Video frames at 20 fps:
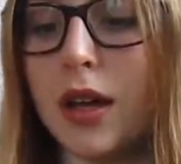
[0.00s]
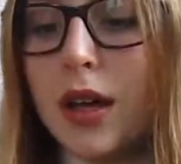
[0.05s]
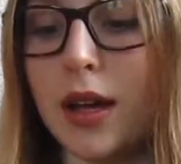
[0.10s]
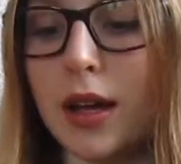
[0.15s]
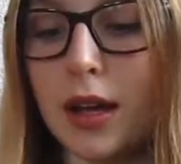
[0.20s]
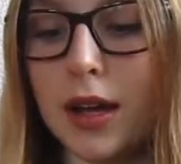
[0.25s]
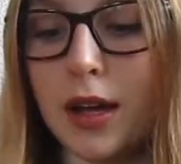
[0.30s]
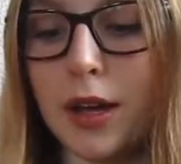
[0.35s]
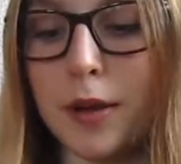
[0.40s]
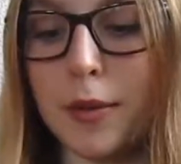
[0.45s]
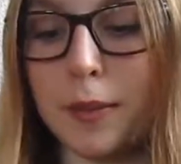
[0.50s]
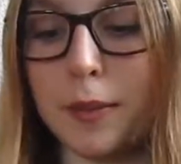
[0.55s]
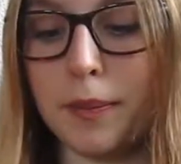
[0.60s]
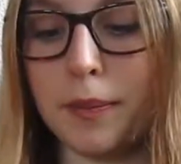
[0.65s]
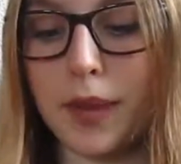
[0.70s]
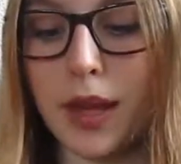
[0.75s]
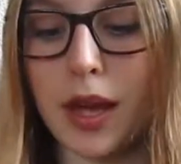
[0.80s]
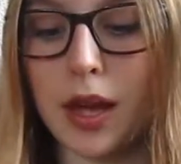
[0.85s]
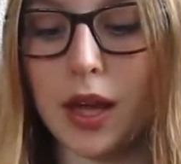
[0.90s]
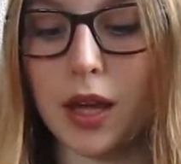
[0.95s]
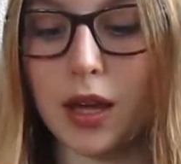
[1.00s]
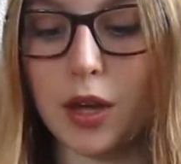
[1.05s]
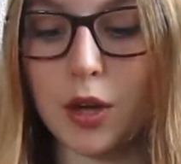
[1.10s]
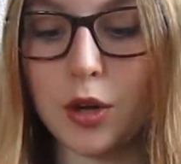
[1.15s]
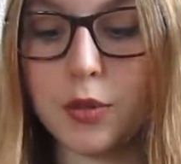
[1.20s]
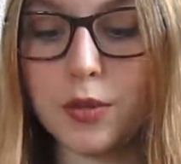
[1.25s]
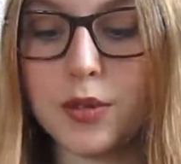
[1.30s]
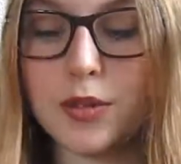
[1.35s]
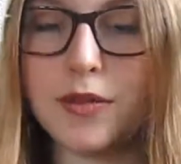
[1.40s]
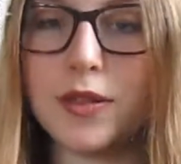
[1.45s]
I
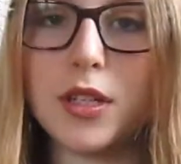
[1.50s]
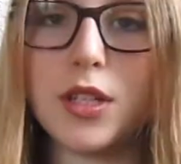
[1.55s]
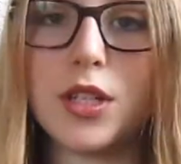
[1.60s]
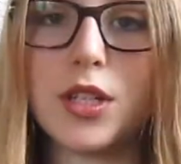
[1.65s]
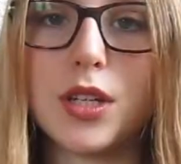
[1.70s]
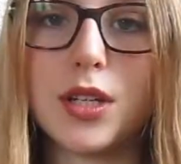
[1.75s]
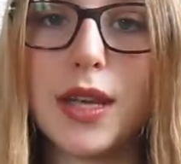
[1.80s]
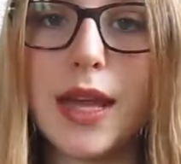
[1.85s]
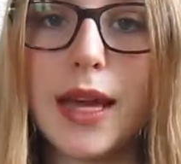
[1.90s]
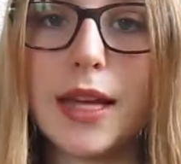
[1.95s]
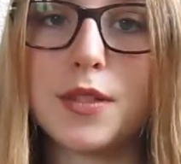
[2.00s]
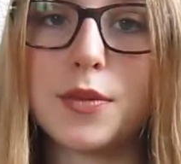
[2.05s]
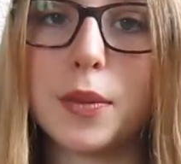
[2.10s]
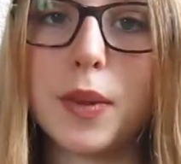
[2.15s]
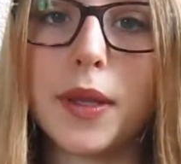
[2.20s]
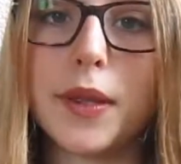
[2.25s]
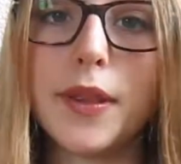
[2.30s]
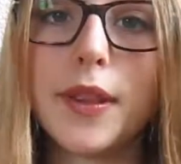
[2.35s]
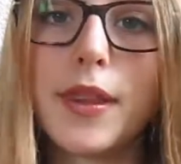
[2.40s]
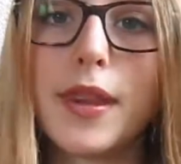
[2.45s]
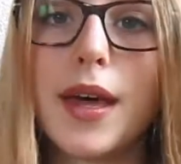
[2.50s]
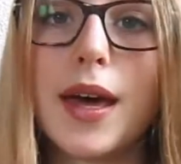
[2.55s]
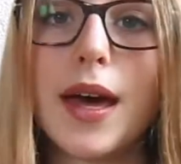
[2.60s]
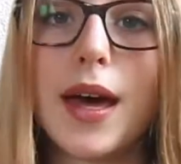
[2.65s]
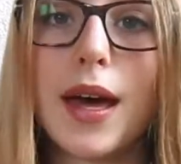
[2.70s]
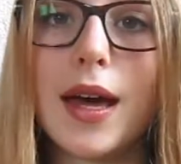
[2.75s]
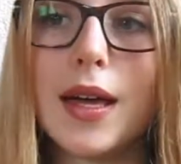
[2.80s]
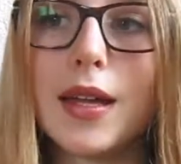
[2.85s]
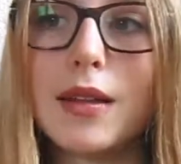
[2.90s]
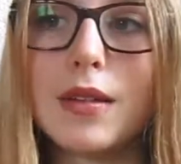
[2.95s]
hope to finish it next month
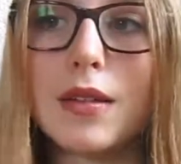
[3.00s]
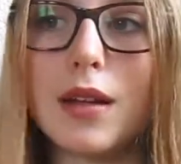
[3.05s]
and